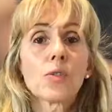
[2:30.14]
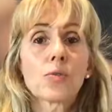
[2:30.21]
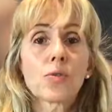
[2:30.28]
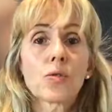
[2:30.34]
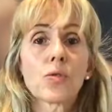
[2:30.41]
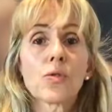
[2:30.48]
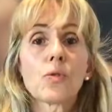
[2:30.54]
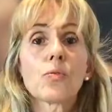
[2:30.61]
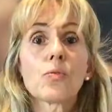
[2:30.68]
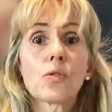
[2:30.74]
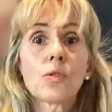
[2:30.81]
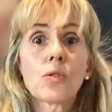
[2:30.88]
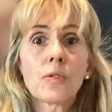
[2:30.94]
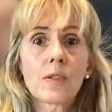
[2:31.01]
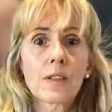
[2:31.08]
to
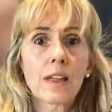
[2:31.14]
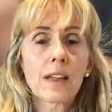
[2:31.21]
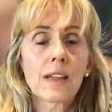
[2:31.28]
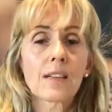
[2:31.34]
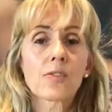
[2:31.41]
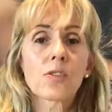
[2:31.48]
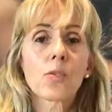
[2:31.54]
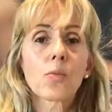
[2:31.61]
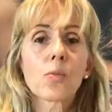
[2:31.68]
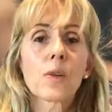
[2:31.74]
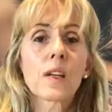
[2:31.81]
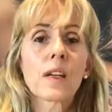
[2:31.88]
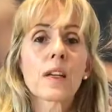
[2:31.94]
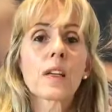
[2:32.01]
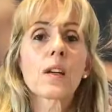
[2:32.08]
do things that
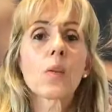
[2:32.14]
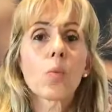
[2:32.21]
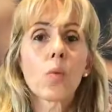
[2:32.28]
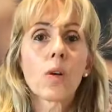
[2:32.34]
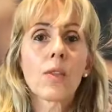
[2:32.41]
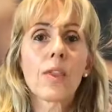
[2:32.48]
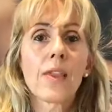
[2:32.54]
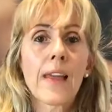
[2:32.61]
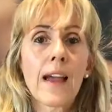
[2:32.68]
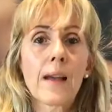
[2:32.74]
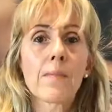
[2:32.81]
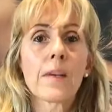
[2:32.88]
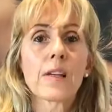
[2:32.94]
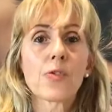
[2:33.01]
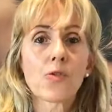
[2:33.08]
we want
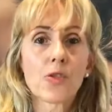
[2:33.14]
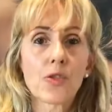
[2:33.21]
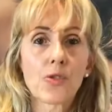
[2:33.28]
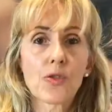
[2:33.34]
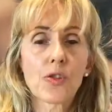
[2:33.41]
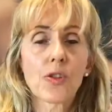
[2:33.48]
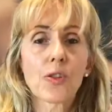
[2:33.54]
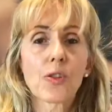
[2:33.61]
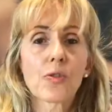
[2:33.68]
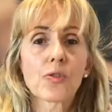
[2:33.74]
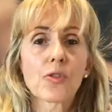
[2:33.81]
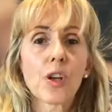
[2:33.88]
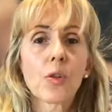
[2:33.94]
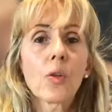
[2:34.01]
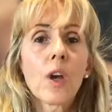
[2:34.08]
them to do.
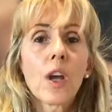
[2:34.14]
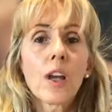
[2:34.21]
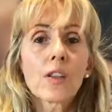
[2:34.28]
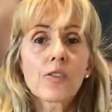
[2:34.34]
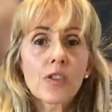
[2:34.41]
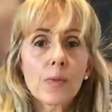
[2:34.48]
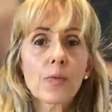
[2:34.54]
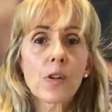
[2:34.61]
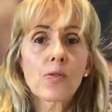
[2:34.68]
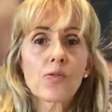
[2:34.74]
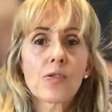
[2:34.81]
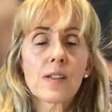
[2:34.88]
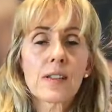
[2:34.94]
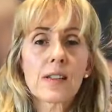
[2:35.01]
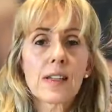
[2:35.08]
So
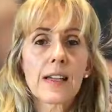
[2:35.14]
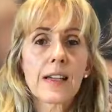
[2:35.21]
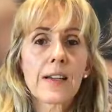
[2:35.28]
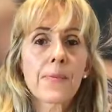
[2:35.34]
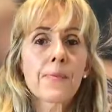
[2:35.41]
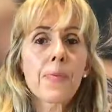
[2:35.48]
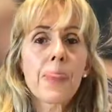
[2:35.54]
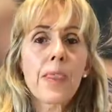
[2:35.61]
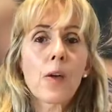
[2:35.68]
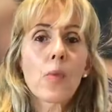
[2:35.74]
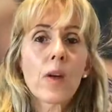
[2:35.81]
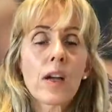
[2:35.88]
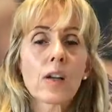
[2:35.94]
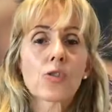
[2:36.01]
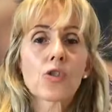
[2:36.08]
subconsciously,
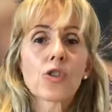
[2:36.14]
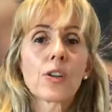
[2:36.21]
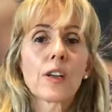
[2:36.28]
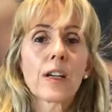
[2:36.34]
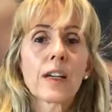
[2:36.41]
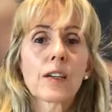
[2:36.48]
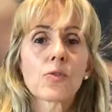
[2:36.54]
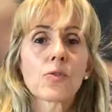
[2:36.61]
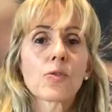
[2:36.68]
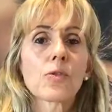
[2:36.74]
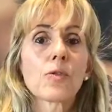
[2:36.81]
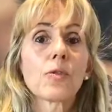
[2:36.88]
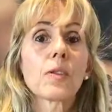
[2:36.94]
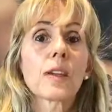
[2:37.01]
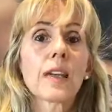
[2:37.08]
we are trying
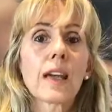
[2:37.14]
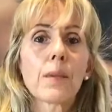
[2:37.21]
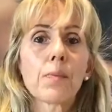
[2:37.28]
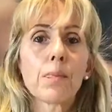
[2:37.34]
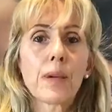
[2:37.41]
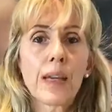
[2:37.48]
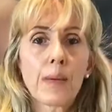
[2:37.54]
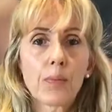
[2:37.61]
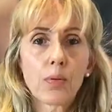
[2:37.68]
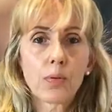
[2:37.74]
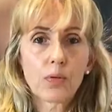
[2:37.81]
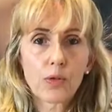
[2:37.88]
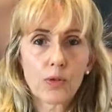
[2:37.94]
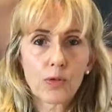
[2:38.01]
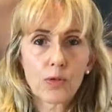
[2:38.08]
to get
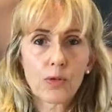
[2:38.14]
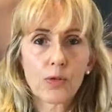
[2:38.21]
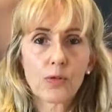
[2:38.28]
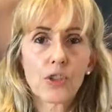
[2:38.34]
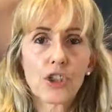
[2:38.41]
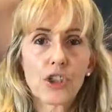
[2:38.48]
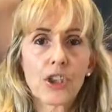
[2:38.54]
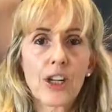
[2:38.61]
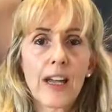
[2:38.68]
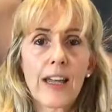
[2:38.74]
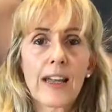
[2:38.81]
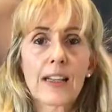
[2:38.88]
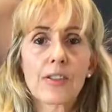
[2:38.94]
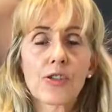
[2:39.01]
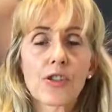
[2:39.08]
people to
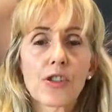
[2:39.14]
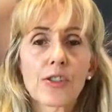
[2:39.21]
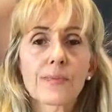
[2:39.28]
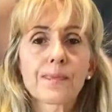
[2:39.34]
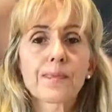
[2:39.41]
change.